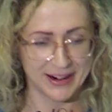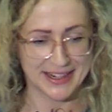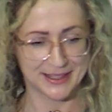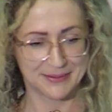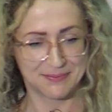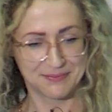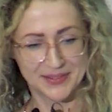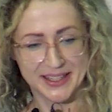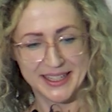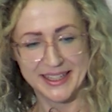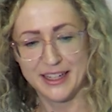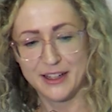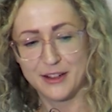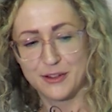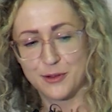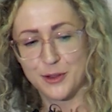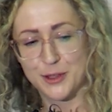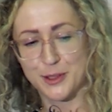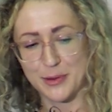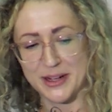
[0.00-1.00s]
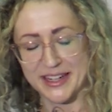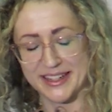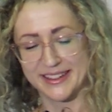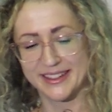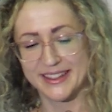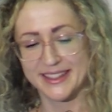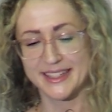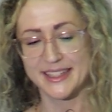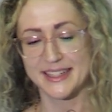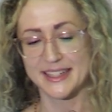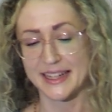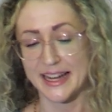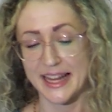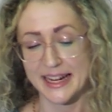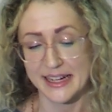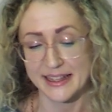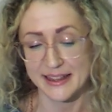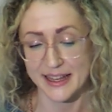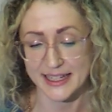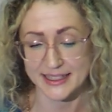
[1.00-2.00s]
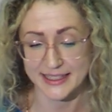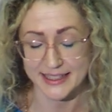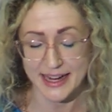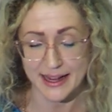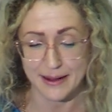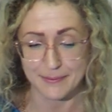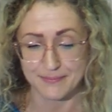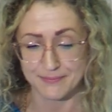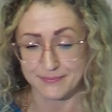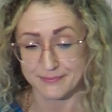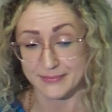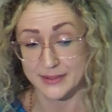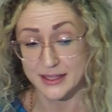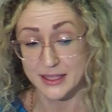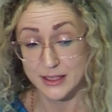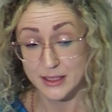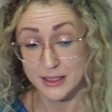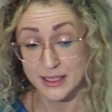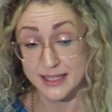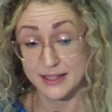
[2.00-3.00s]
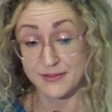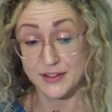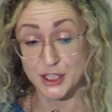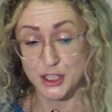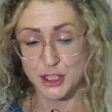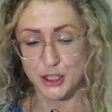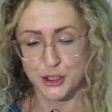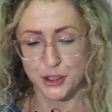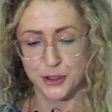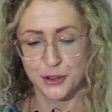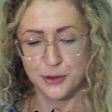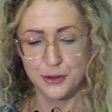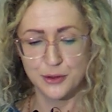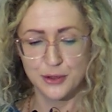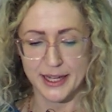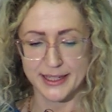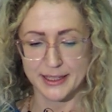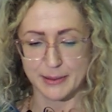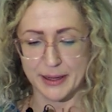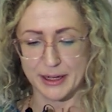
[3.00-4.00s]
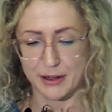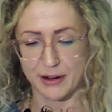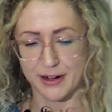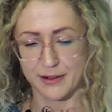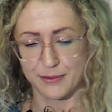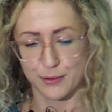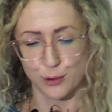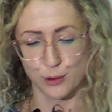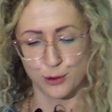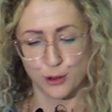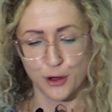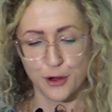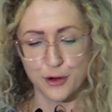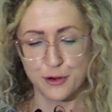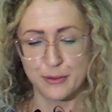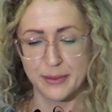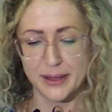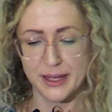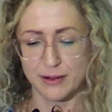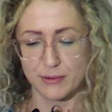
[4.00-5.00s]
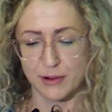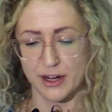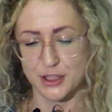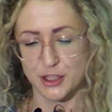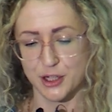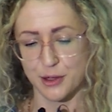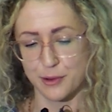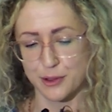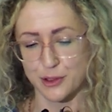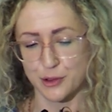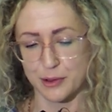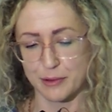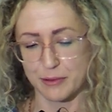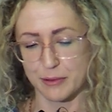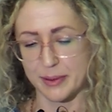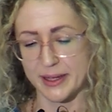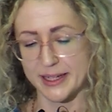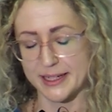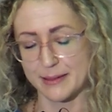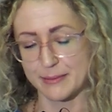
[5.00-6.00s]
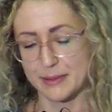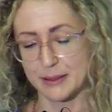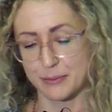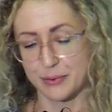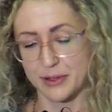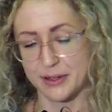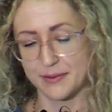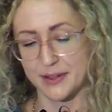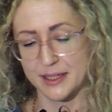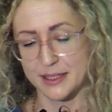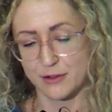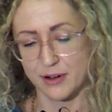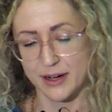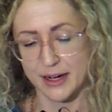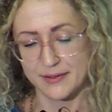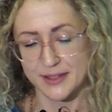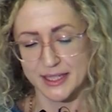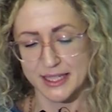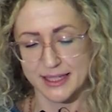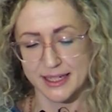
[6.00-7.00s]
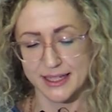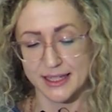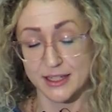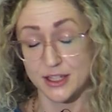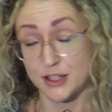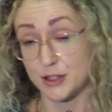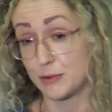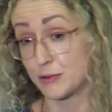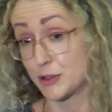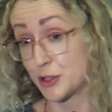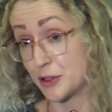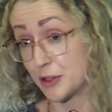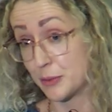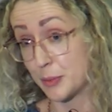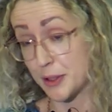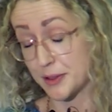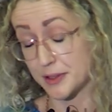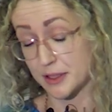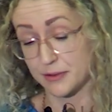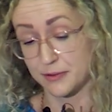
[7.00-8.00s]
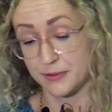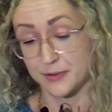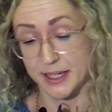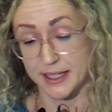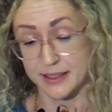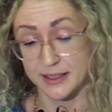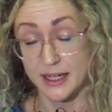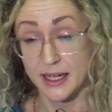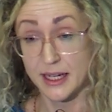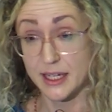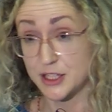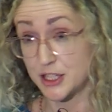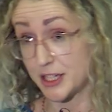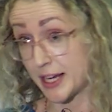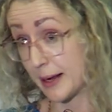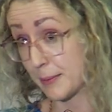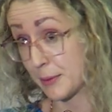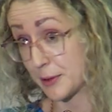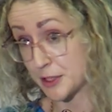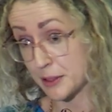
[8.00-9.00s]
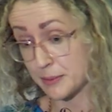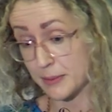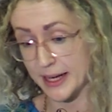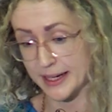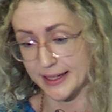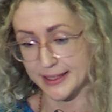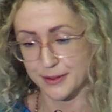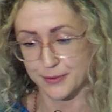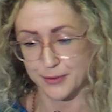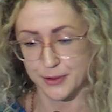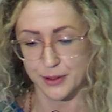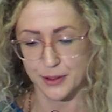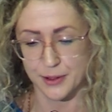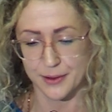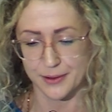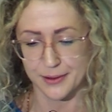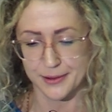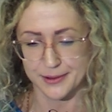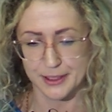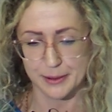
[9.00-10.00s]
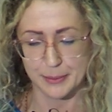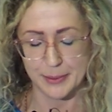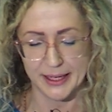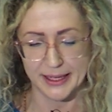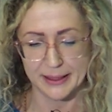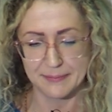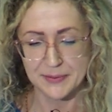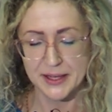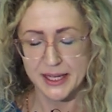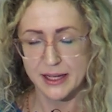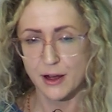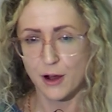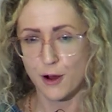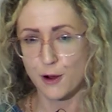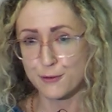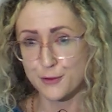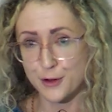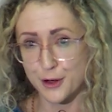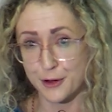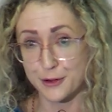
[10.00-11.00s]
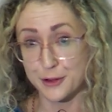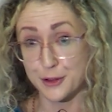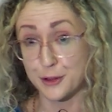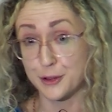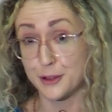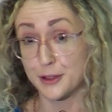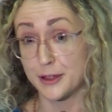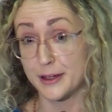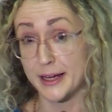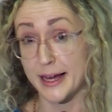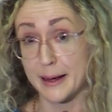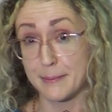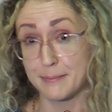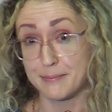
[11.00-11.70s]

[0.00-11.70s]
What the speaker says: Right, first one. This is a lady that 72, has a background of glaucoma, right shoulder joint replacement, previous Graves' disease. She returned a positive fit. She came onto my list for a colonoscopy. Of note, her